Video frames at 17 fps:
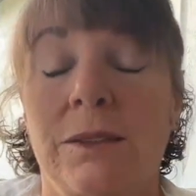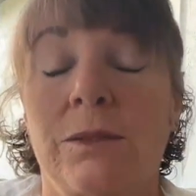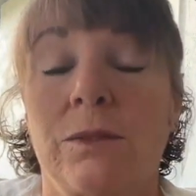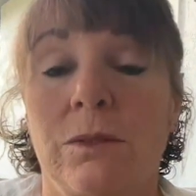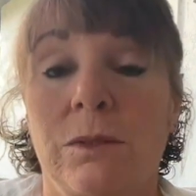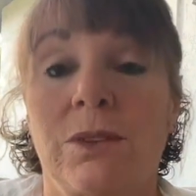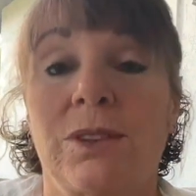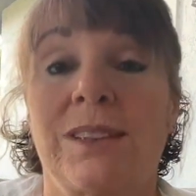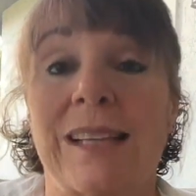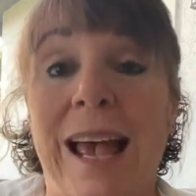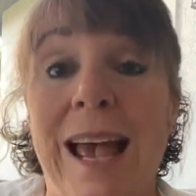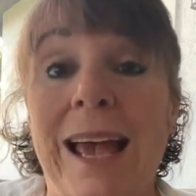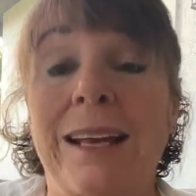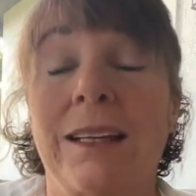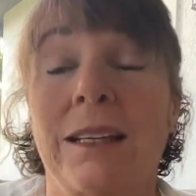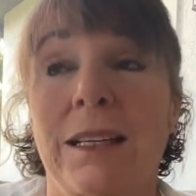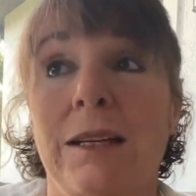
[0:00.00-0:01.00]

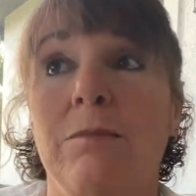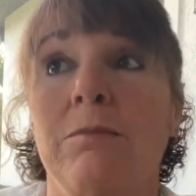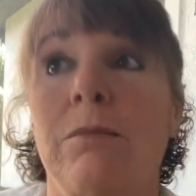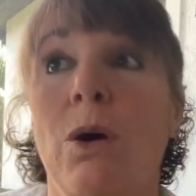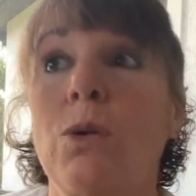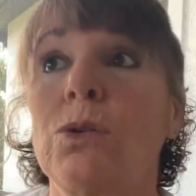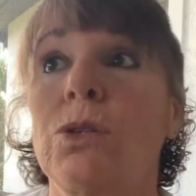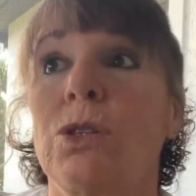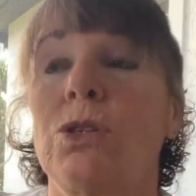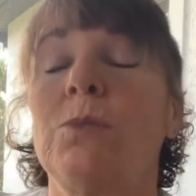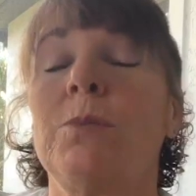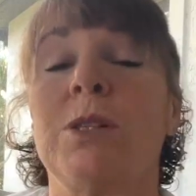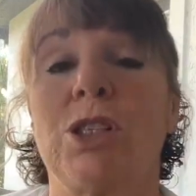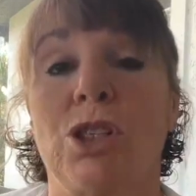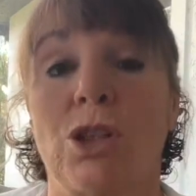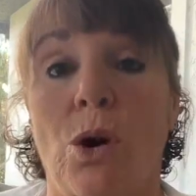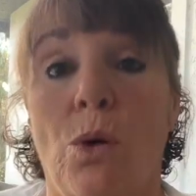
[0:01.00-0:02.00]
sadly, most
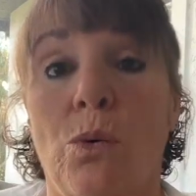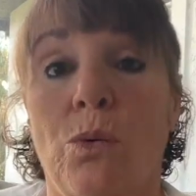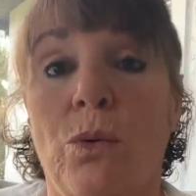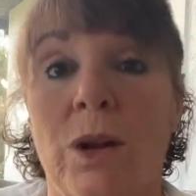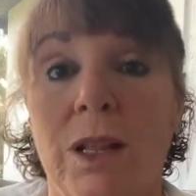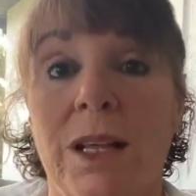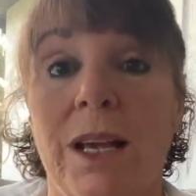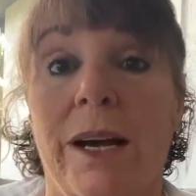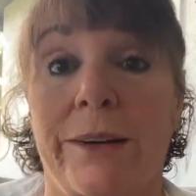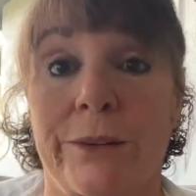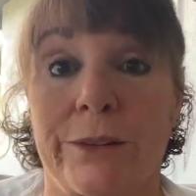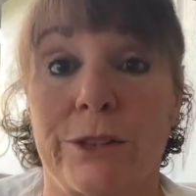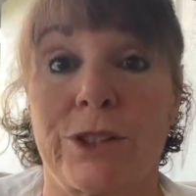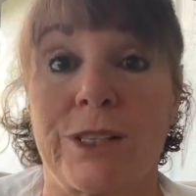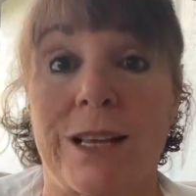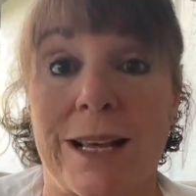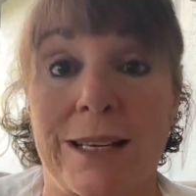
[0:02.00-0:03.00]
humans don't really
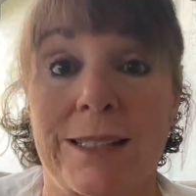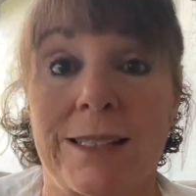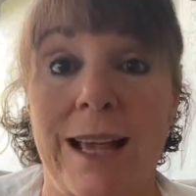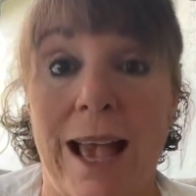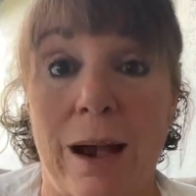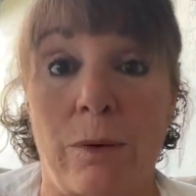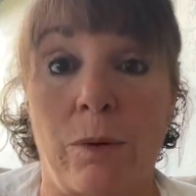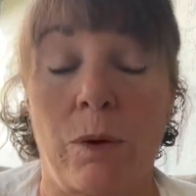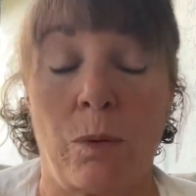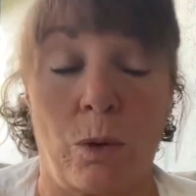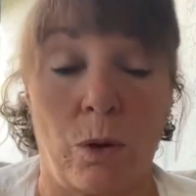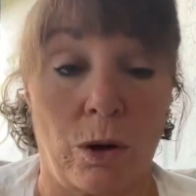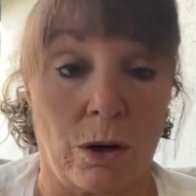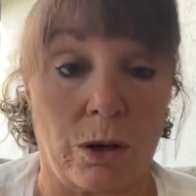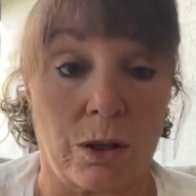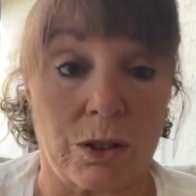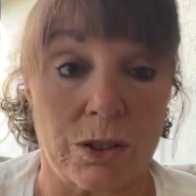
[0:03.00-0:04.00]
understand how it
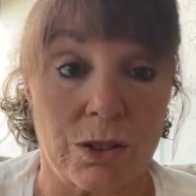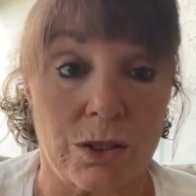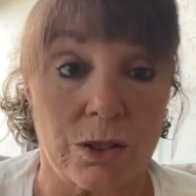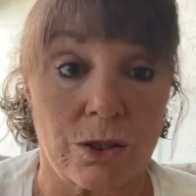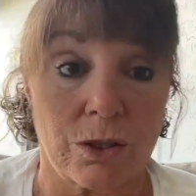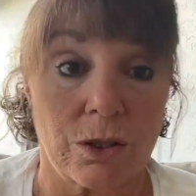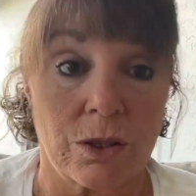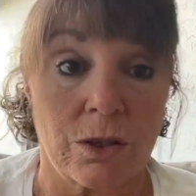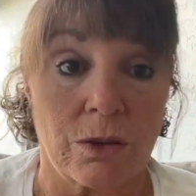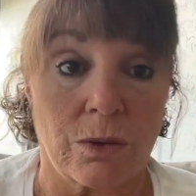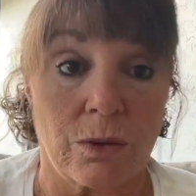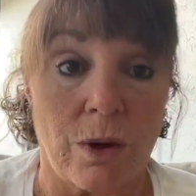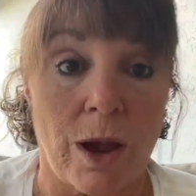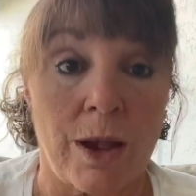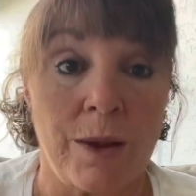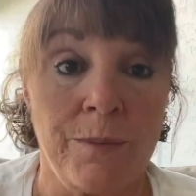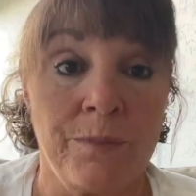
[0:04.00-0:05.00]
works,
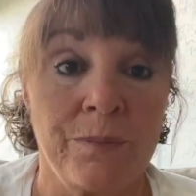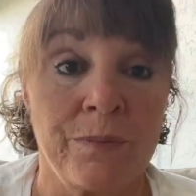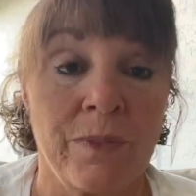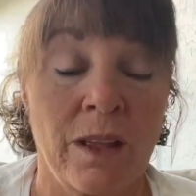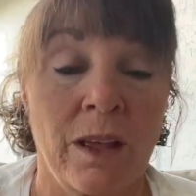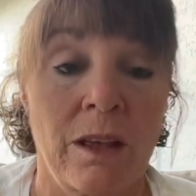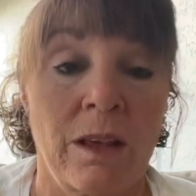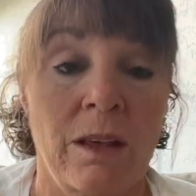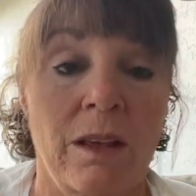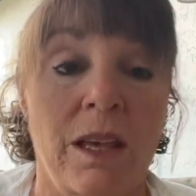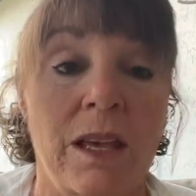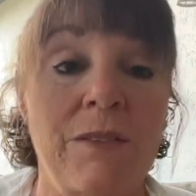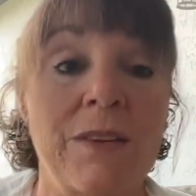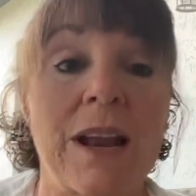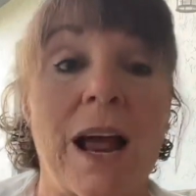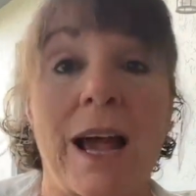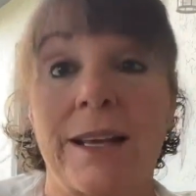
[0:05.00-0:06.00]
right?
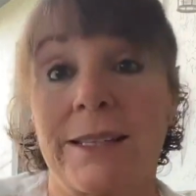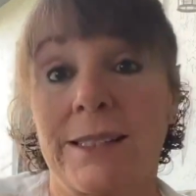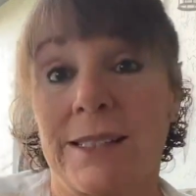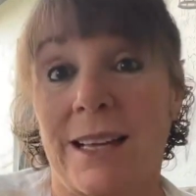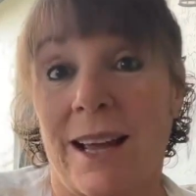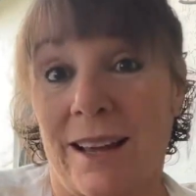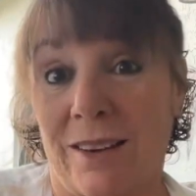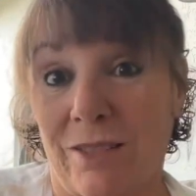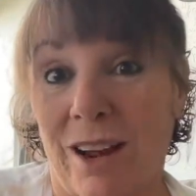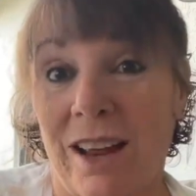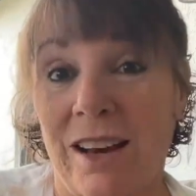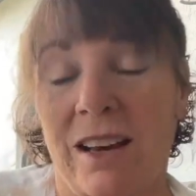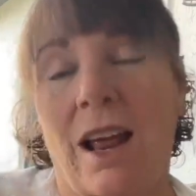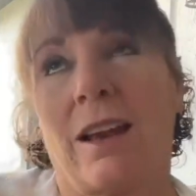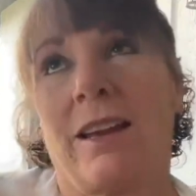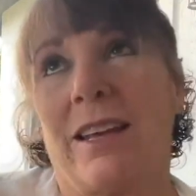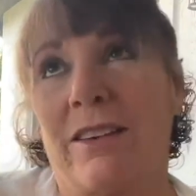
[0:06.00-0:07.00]
Even Einstein, right?
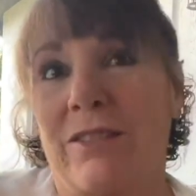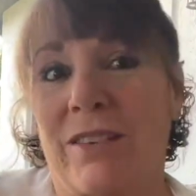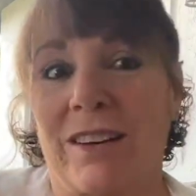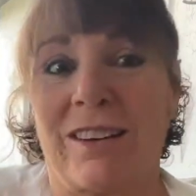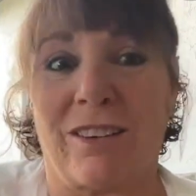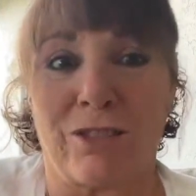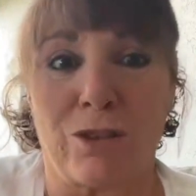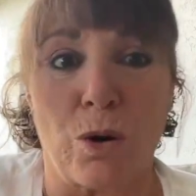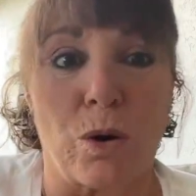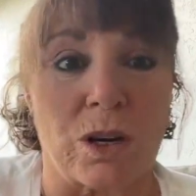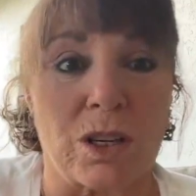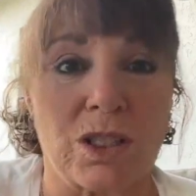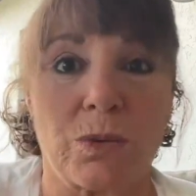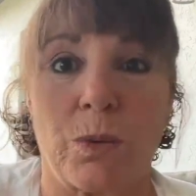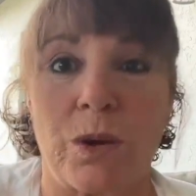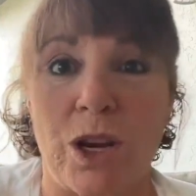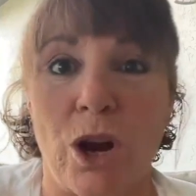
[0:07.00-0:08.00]
Not even, of
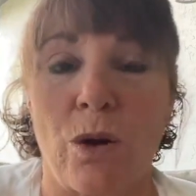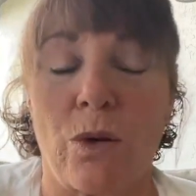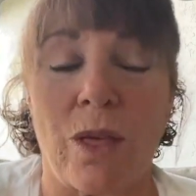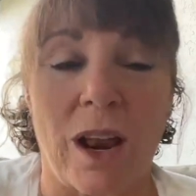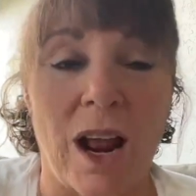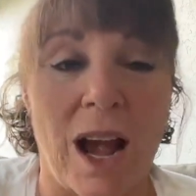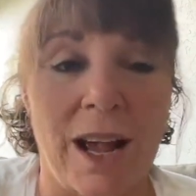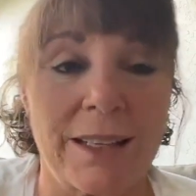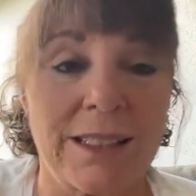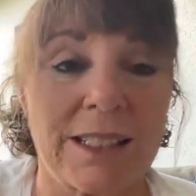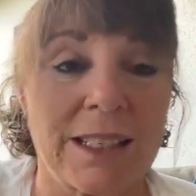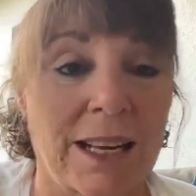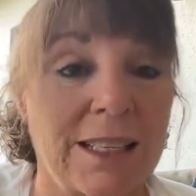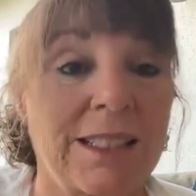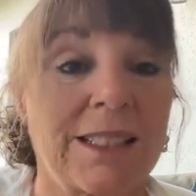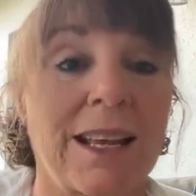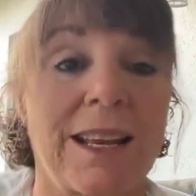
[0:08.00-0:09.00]
course, we know that
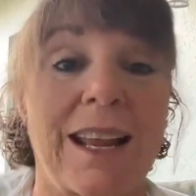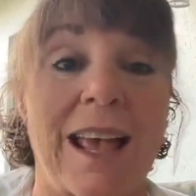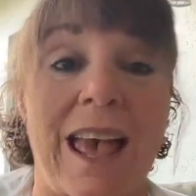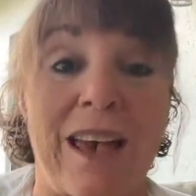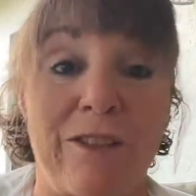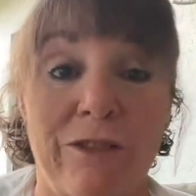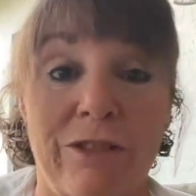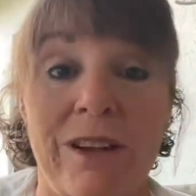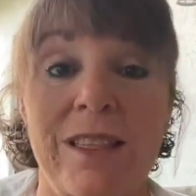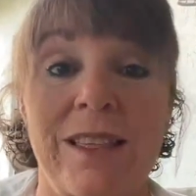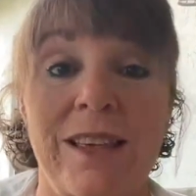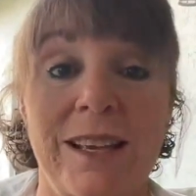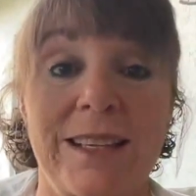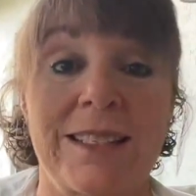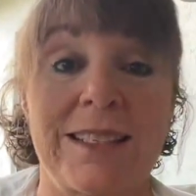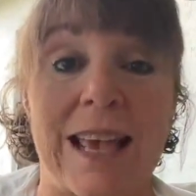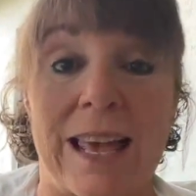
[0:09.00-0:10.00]
Einstein said
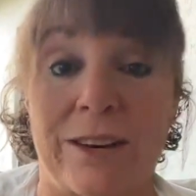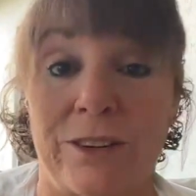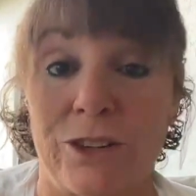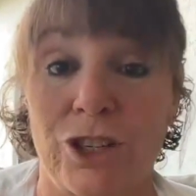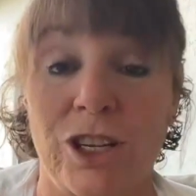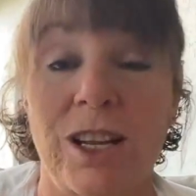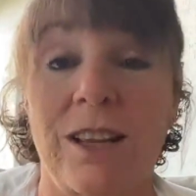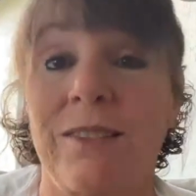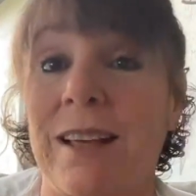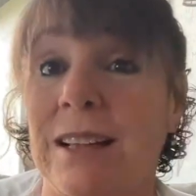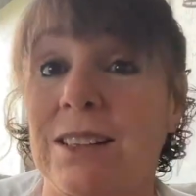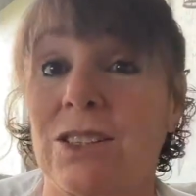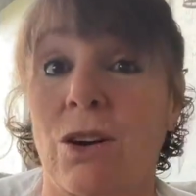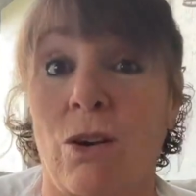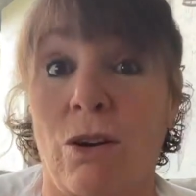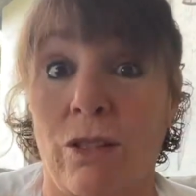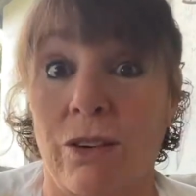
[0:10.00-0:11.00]
everything is energy and that's
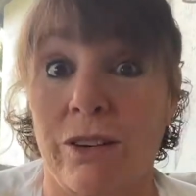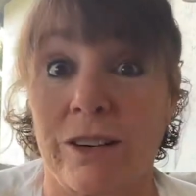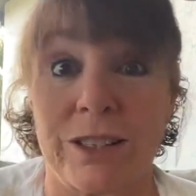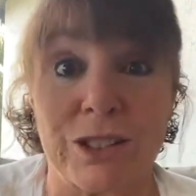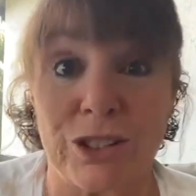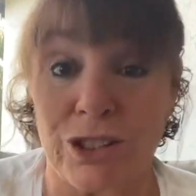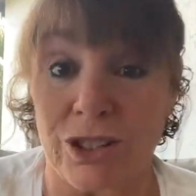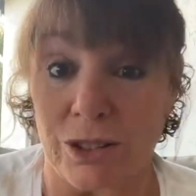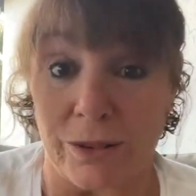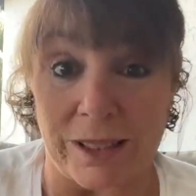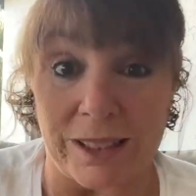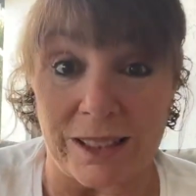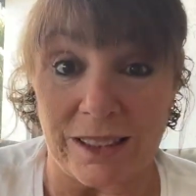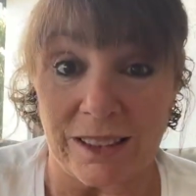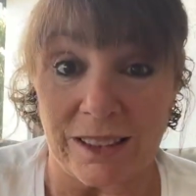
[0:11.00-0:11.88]
all there is to it.